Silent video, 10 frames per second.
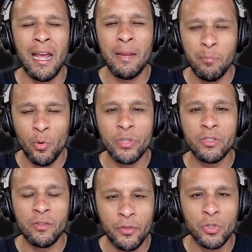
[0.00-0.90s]
points in
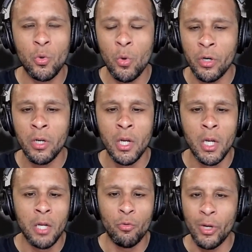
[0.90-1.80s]
the first quarter,
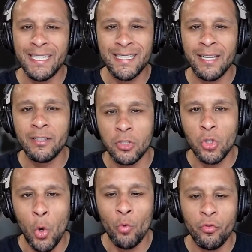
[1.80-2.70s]
really setting the
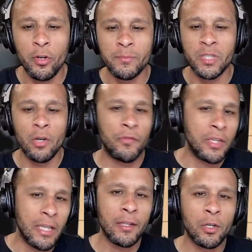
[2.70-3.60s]
tone for himself.
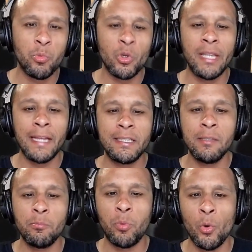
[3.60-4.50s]
He ended up with
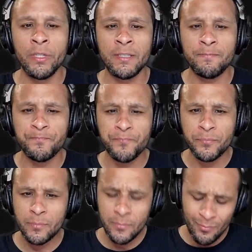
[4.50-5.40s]
19 points.
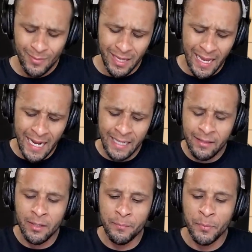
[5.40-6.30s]
And
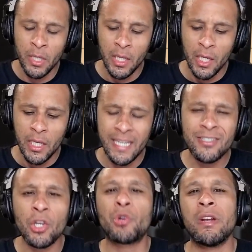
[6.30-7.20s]
his
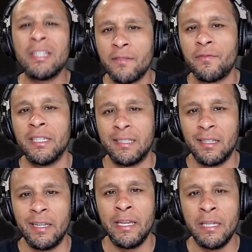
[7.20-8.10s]
aggressiveness
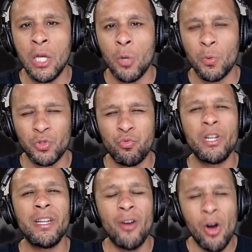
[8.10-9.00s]
today was
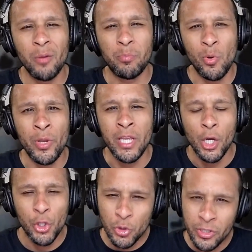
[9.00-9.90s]
really on point.
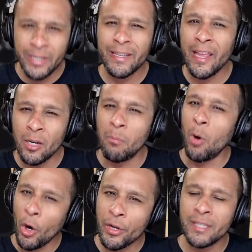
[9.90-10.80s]
Usually Caleb
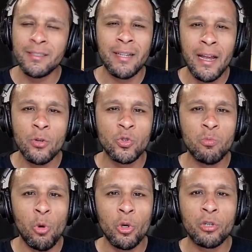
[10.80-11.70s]
Martin is the guy who's
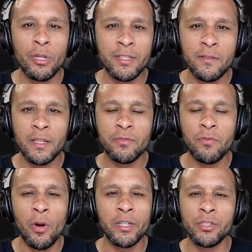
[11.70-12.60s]
more aggressive as
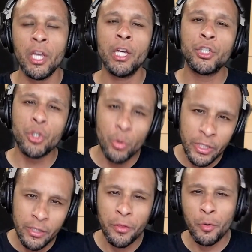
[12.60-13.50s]
far as shooting the three